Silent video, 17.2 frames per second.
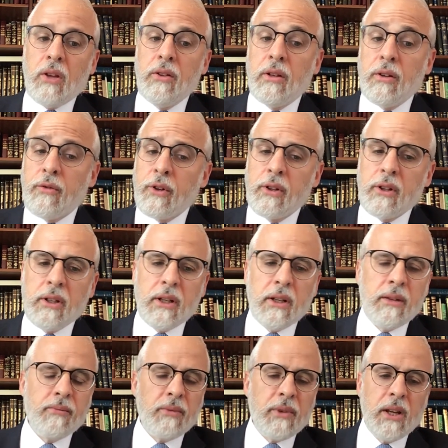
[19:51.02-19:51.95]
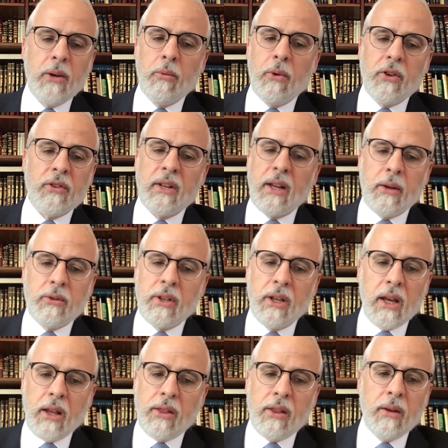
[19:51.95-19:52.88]
differently. He wasn't out
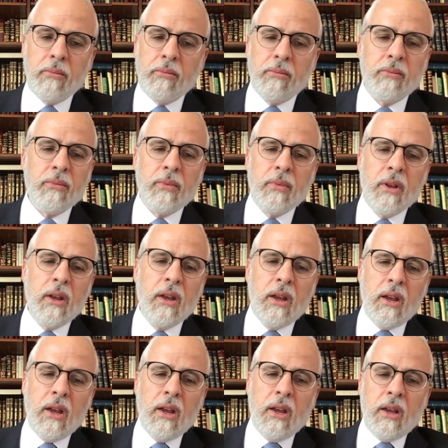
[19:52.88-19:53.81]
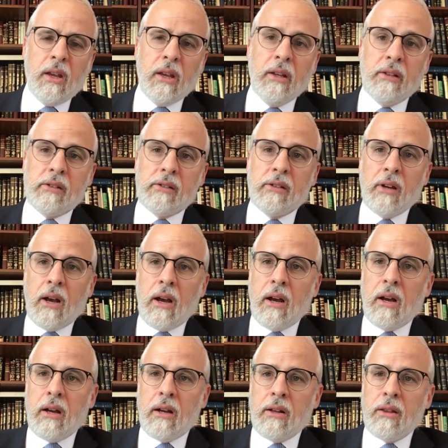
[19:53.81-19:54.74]
to get them. He
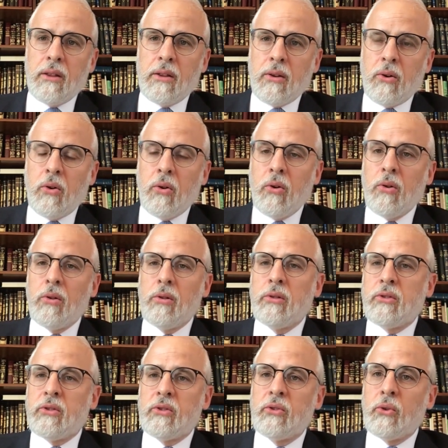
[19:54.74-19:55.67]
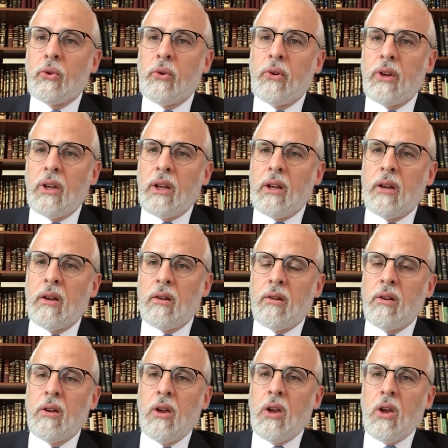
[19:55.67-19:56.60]
saw the whole story
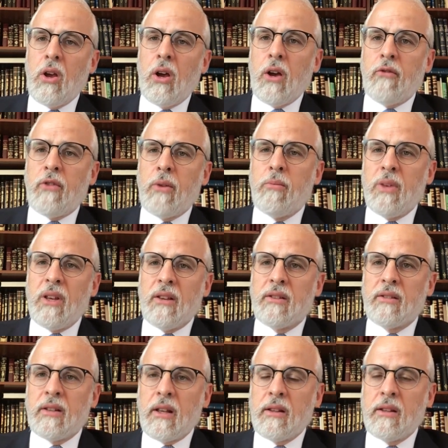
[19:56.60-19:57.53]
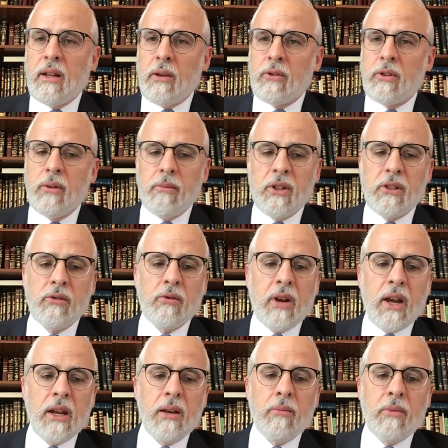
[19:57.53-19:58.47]
of him being sent down to
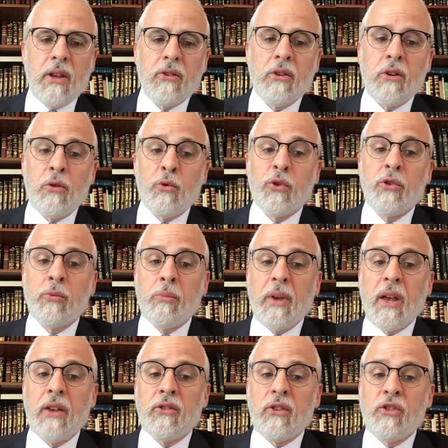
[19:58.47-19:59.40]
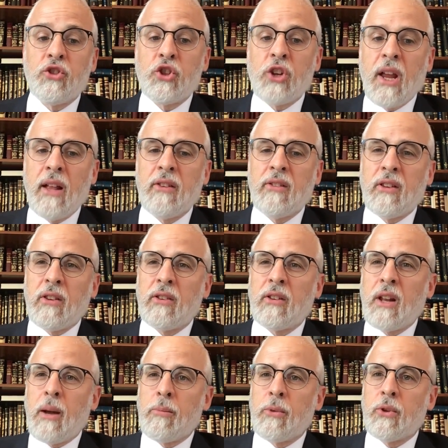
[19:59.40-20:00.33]
Mitzrayim as a chance, as
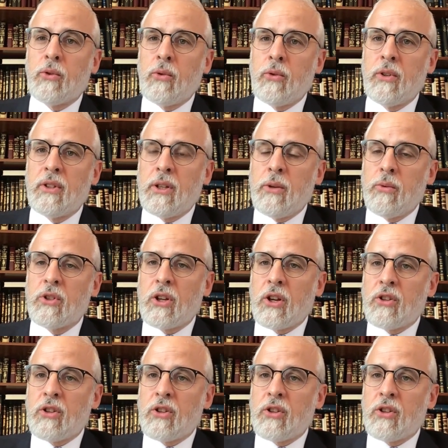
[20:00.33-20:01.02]
an opportunity which